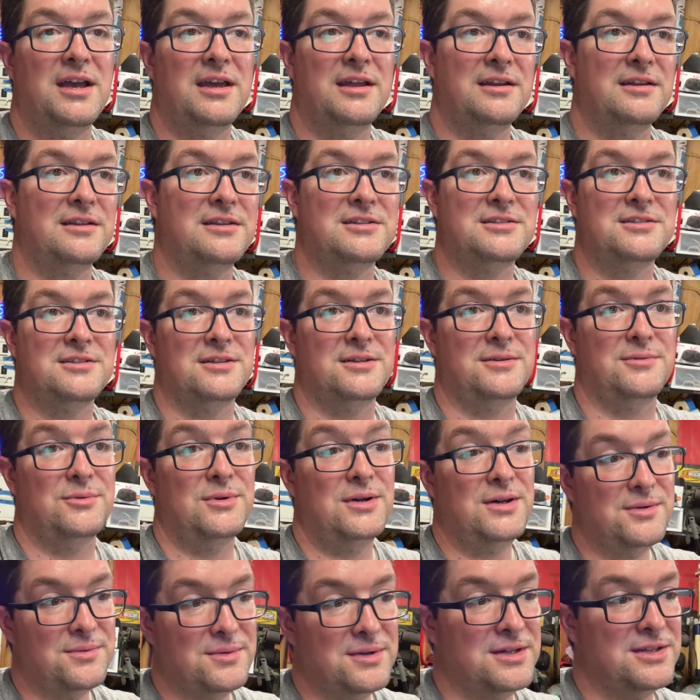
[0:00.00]
And it's like,
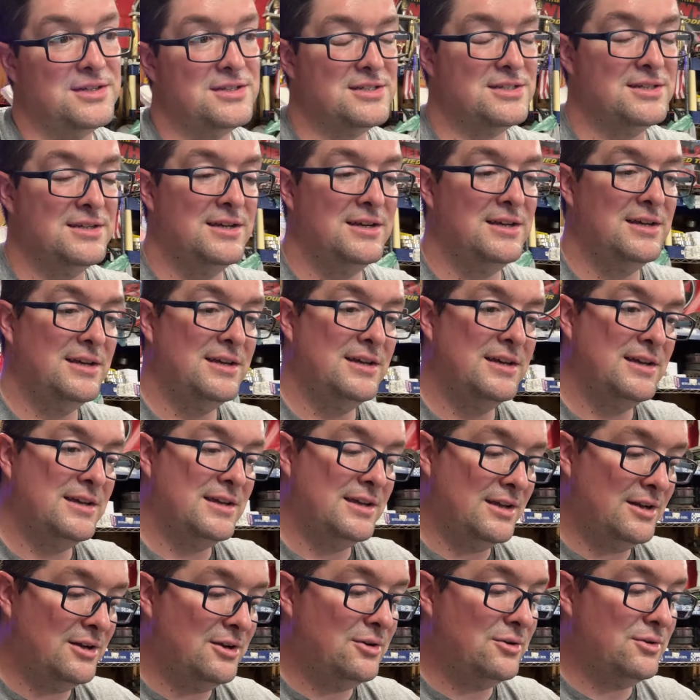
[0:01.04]
well, because,
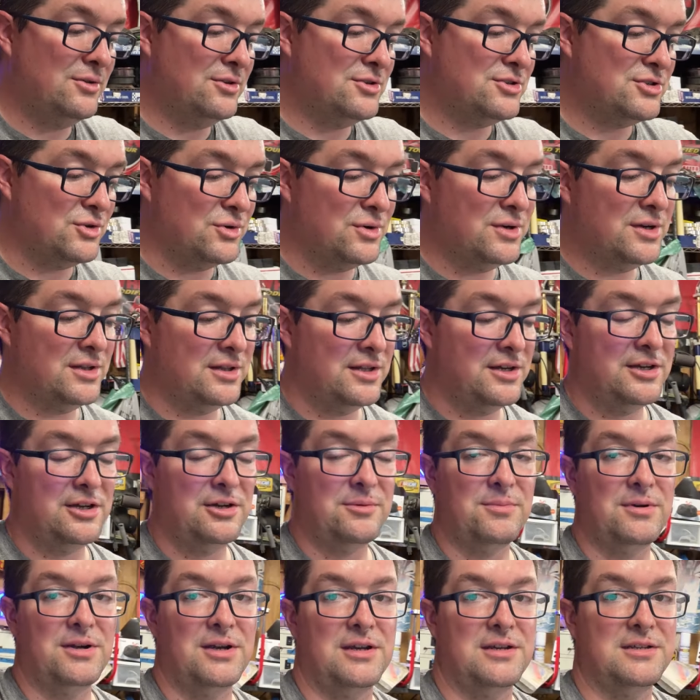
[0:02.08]
you know, there's oil on your
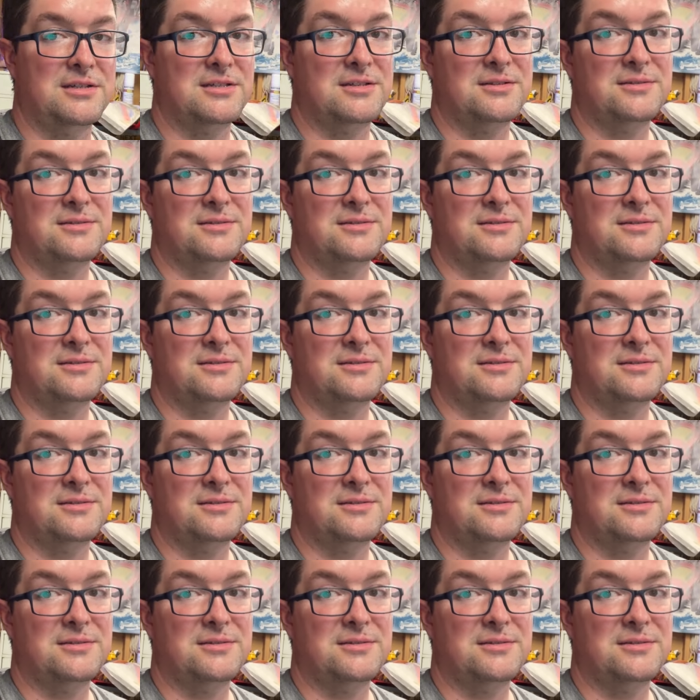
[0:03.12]
brakes.